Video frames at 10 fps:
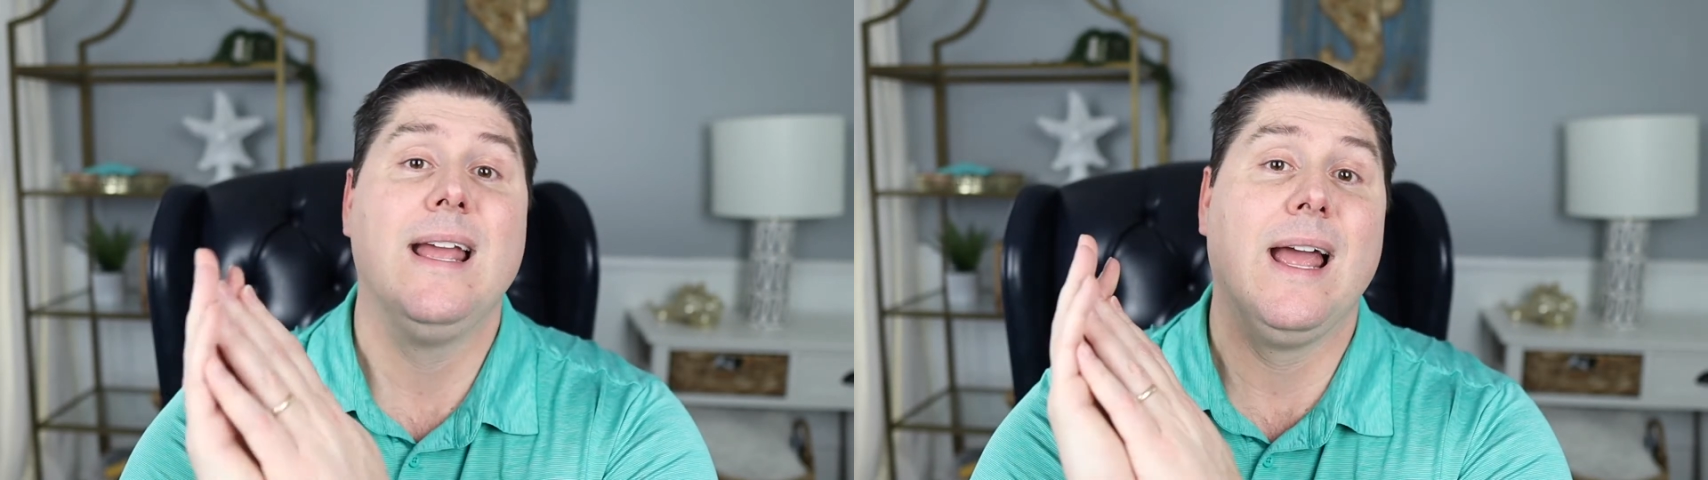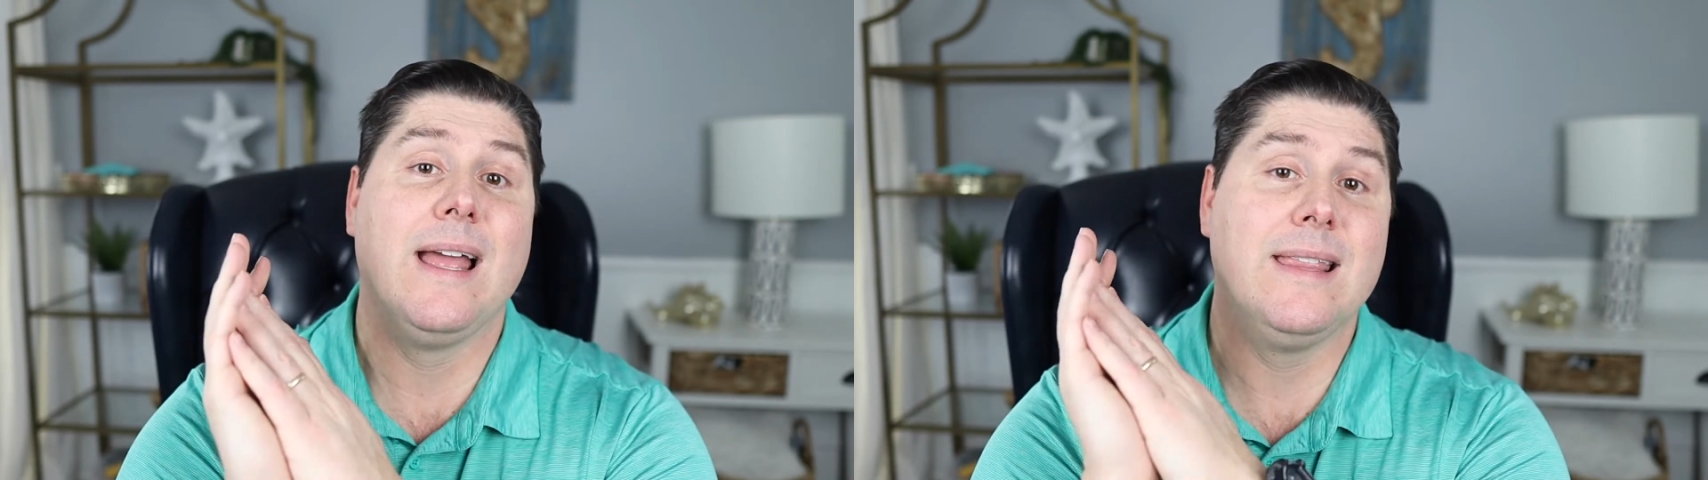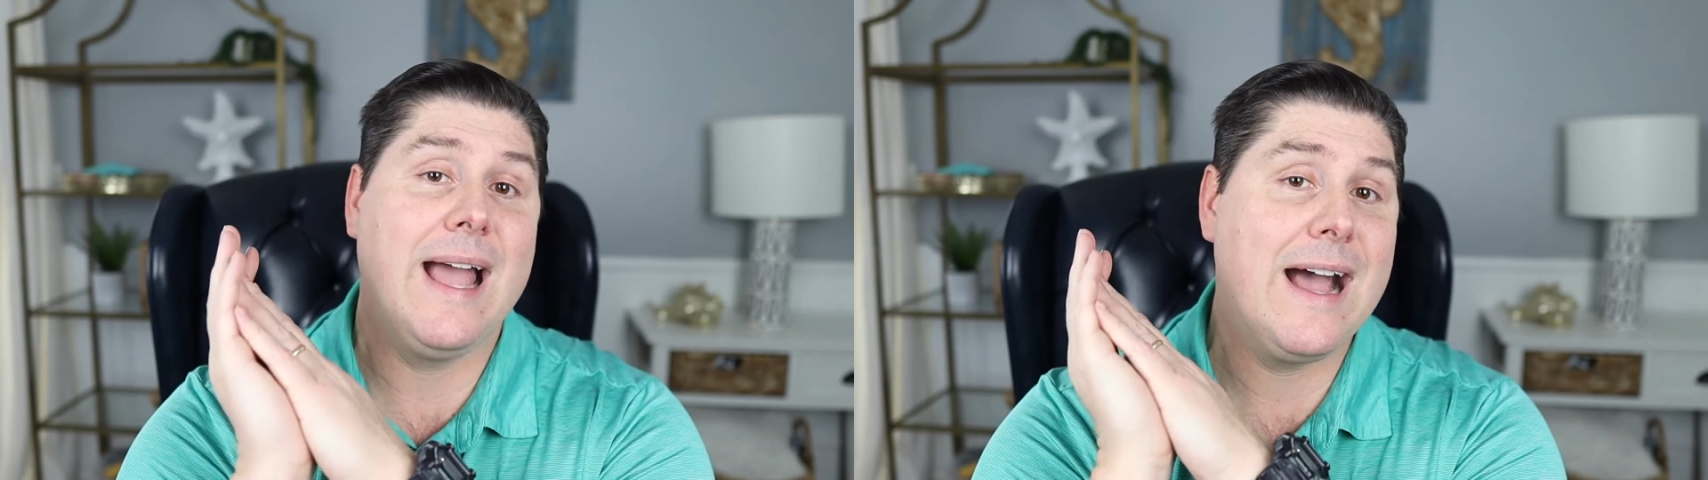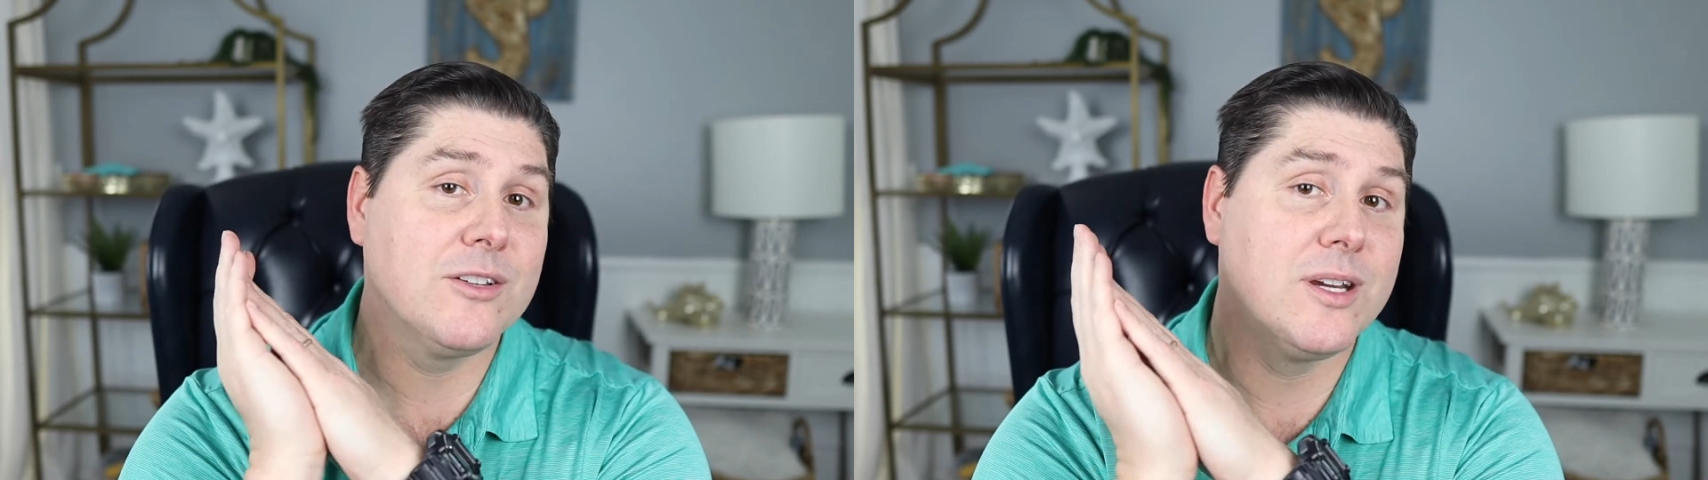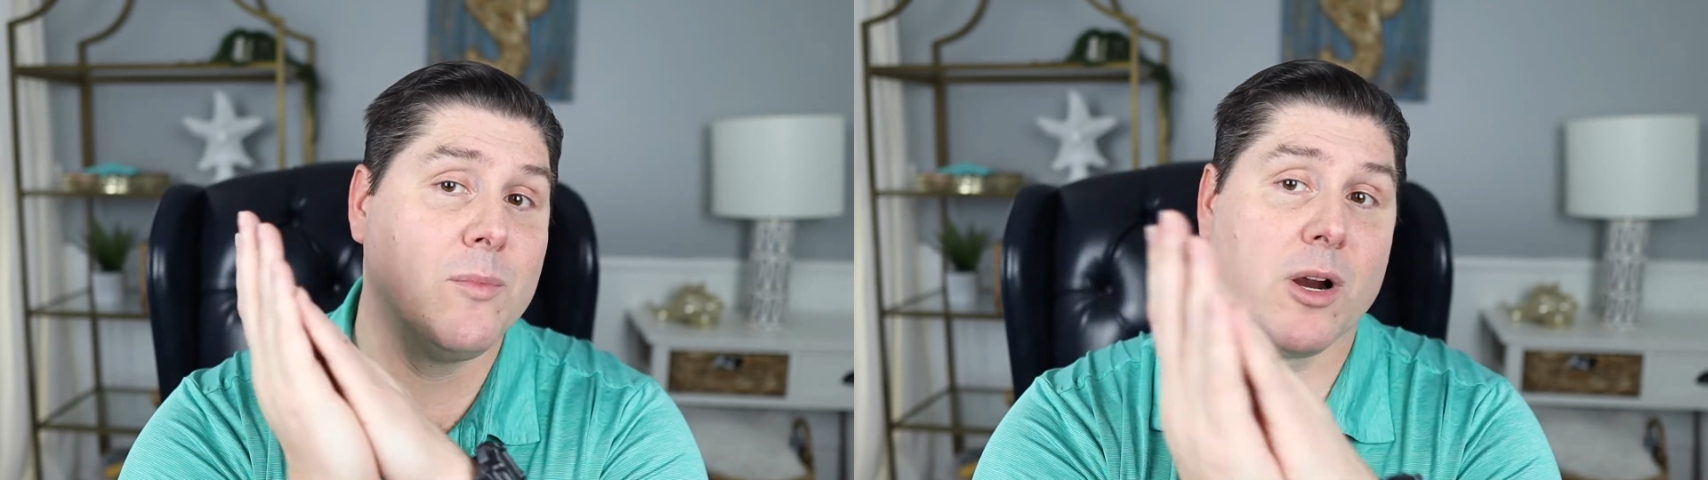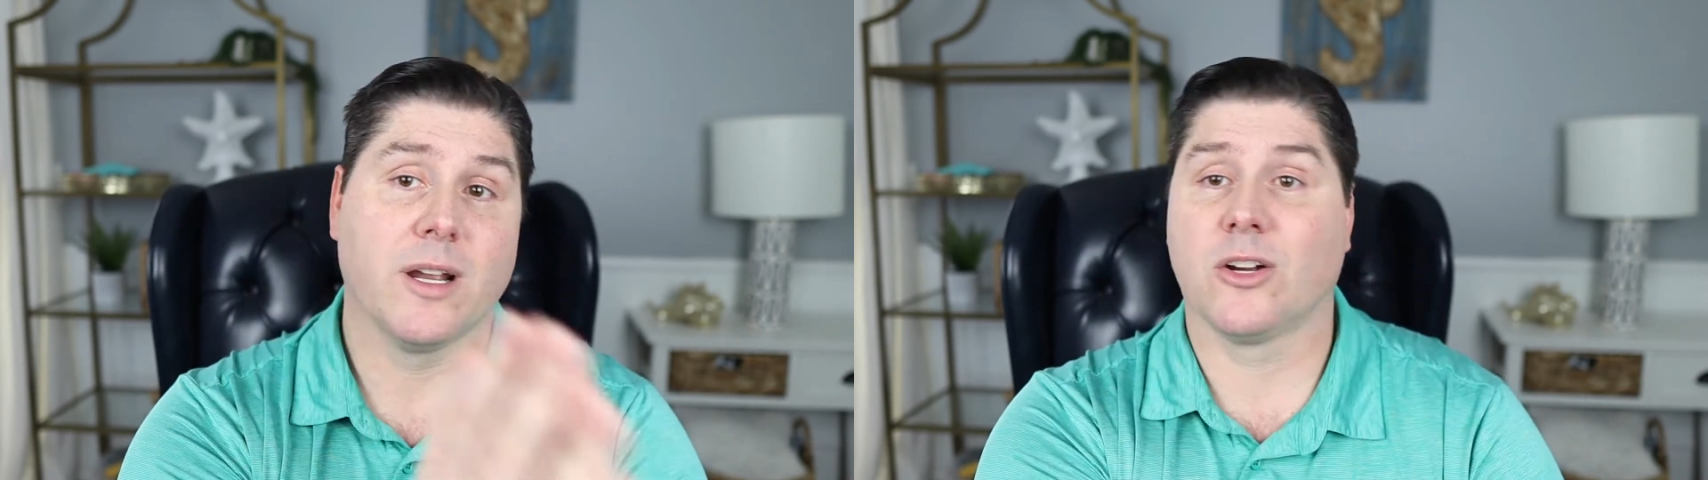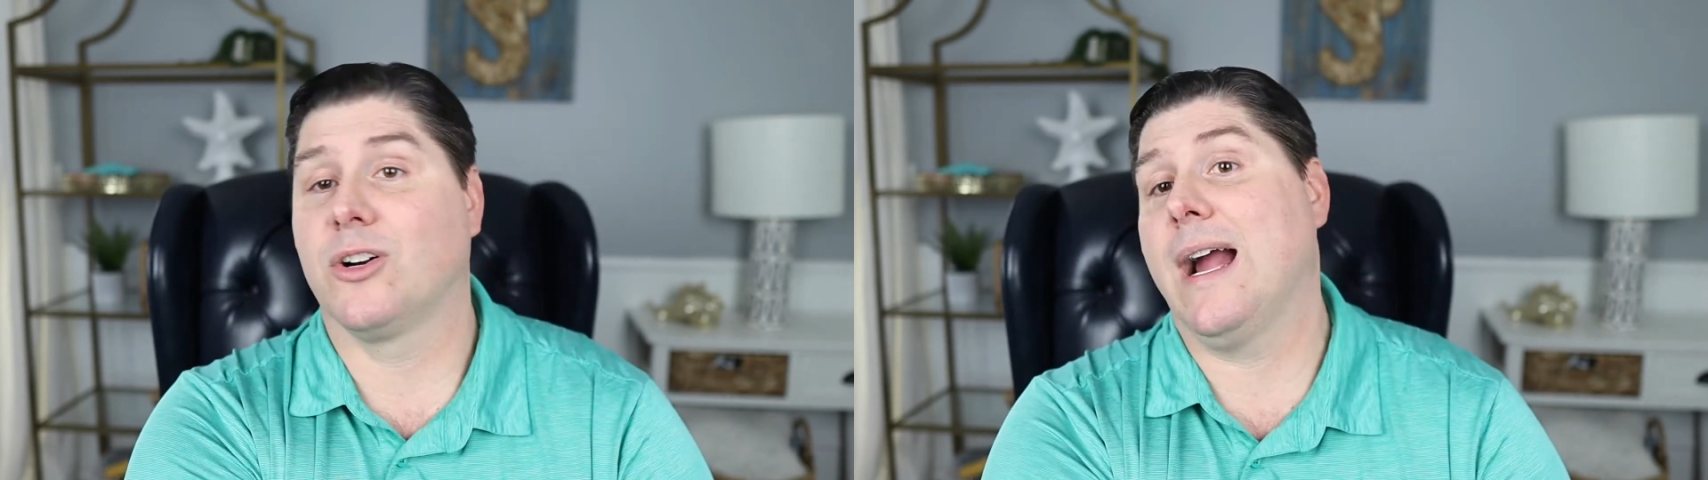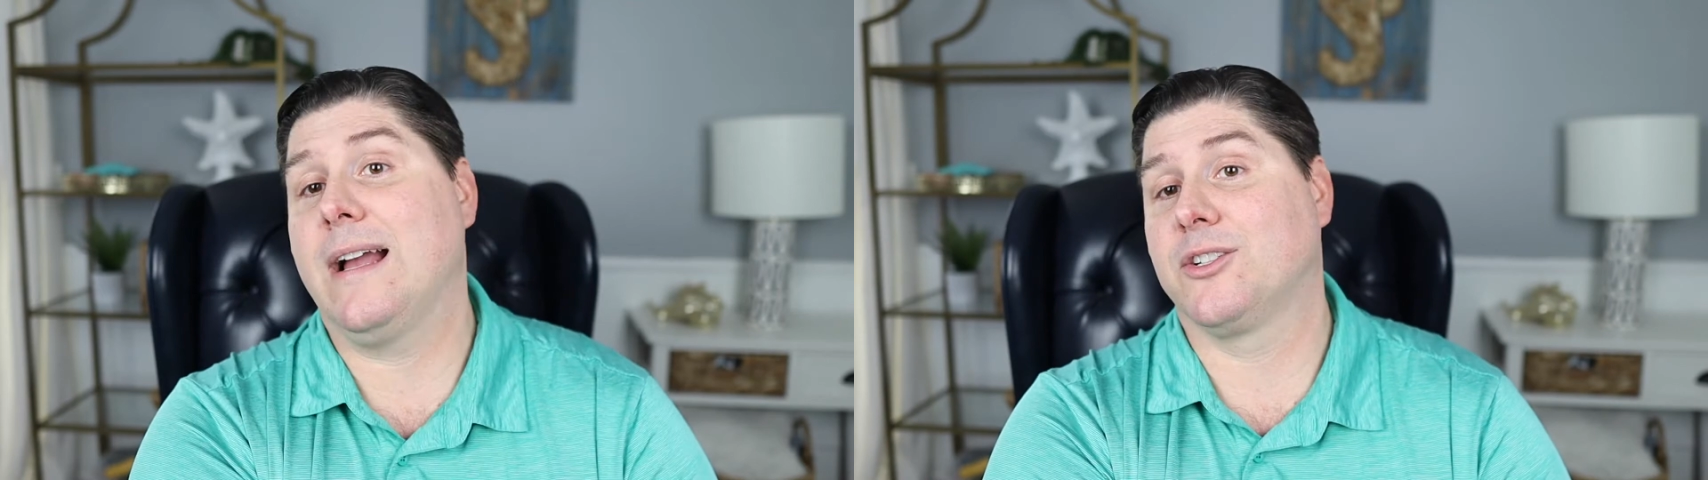and the housing market
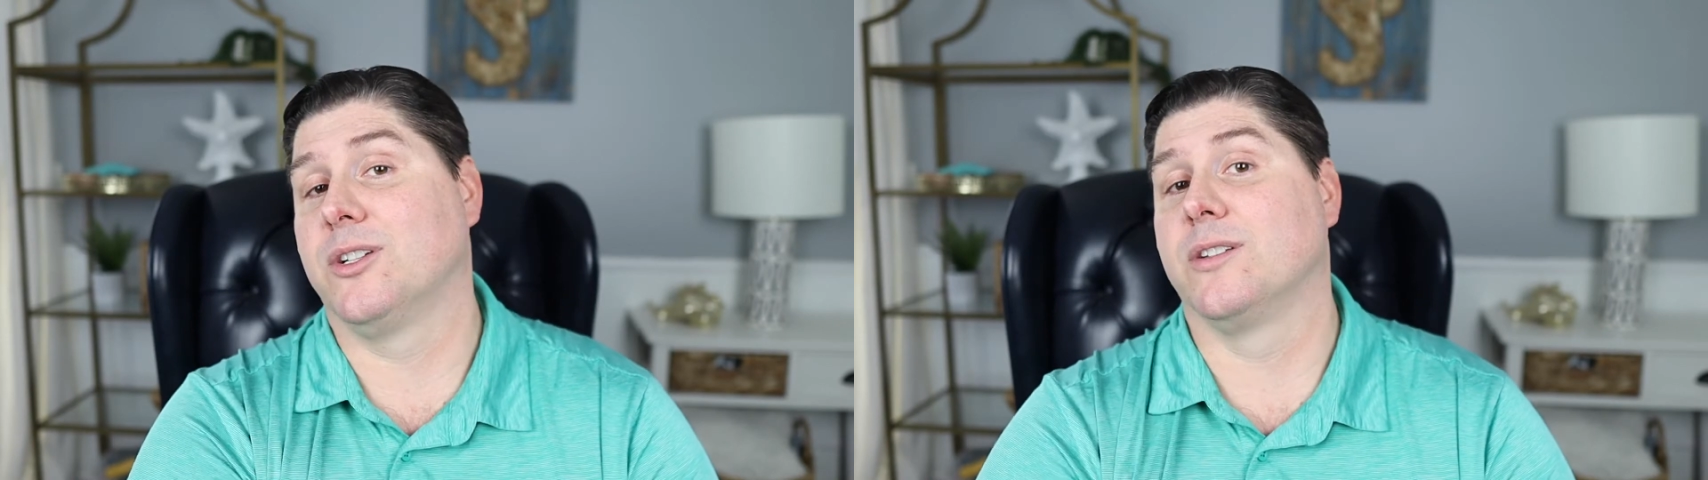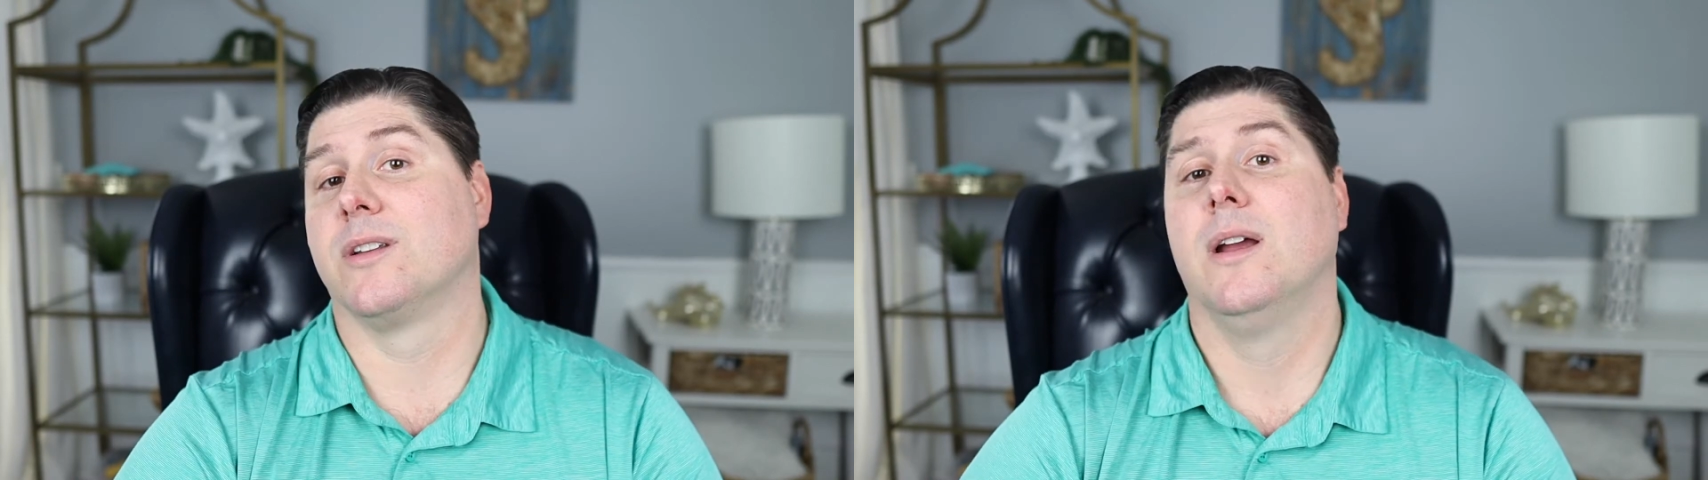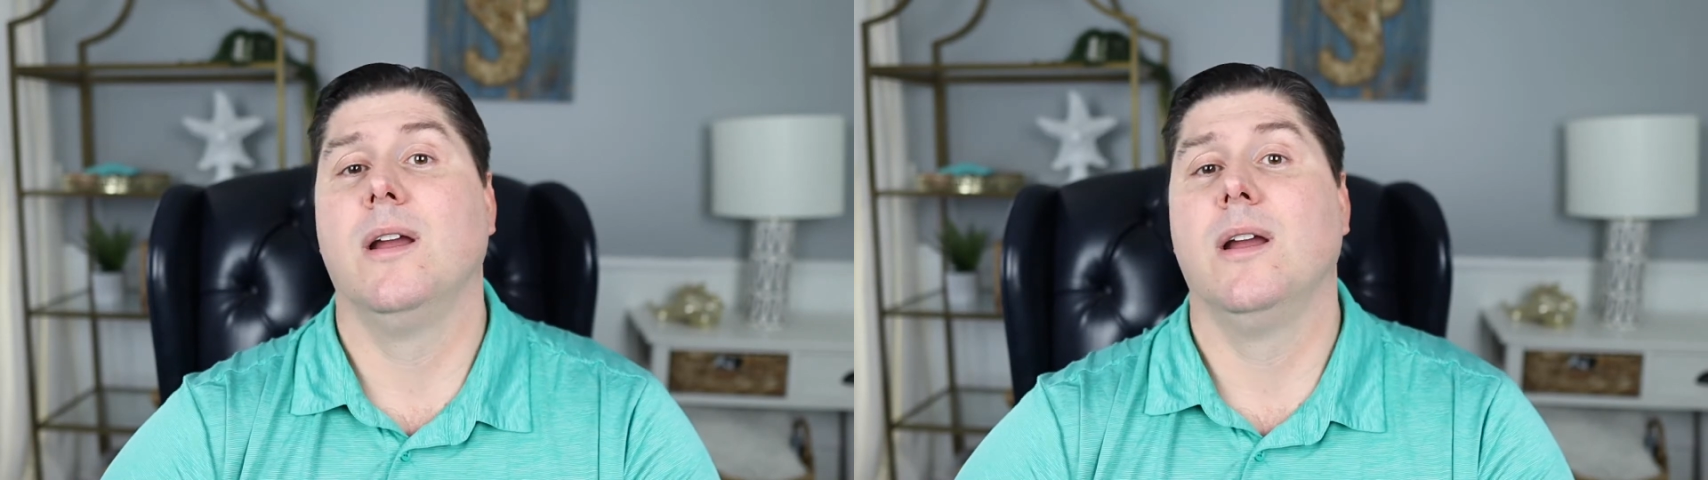crashes.